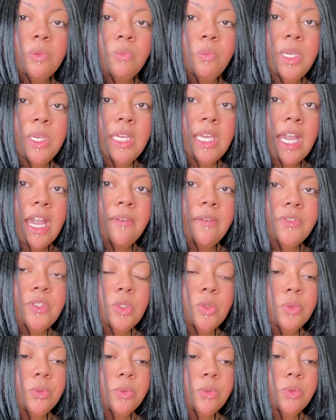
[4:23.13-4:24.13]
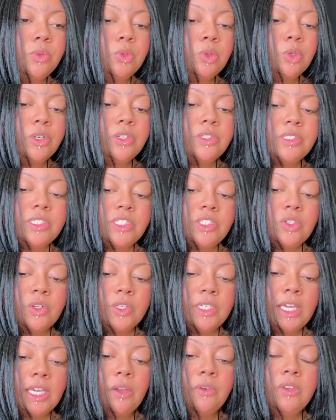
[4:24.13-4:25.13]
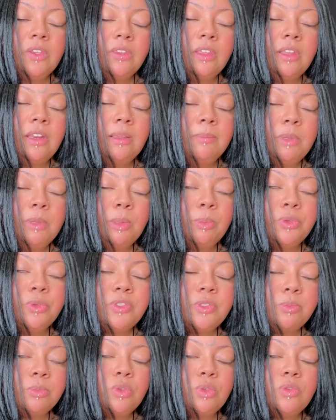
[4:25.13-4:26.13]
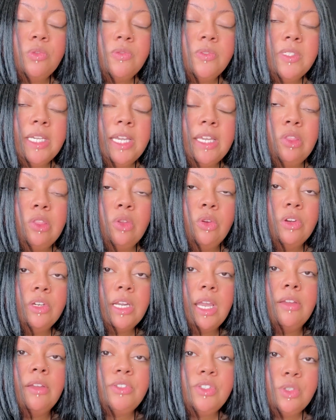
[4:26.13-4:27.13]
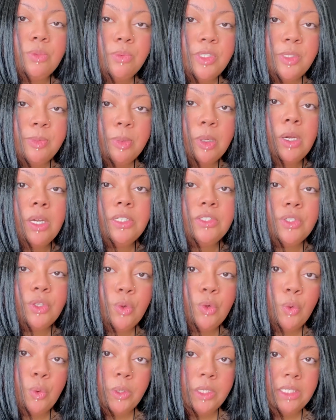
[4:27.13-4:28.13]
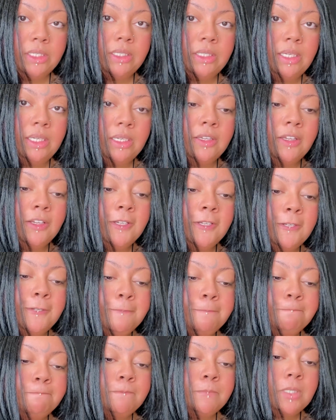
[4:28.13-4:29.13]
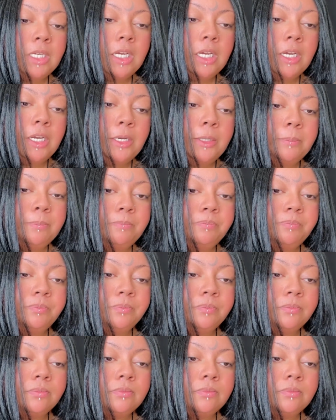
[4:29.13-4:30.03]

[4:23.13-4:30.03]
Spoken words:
we have to learn to start calculating people's moves and learn how to respond accordingly. And